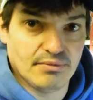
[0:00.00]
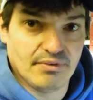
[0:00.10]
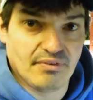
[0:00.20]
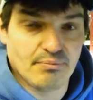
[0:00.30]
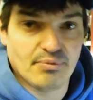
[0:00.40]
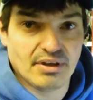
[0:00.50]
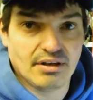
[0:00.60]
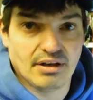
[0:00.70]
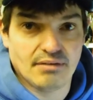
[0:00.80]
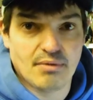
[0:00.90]
if I'm
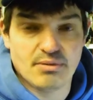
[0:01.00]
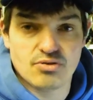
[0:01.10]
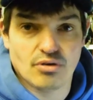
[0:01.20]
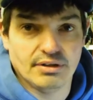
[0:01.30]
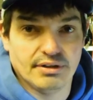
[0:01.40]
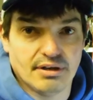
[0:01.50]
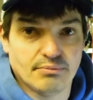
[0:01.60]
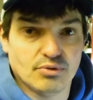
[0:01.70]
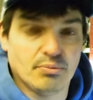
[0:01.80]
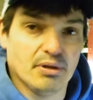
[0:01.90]
thinking maybe trolling and
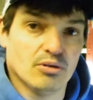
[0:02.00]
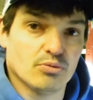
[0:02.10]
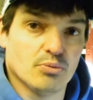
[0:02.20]
I'm going to pick up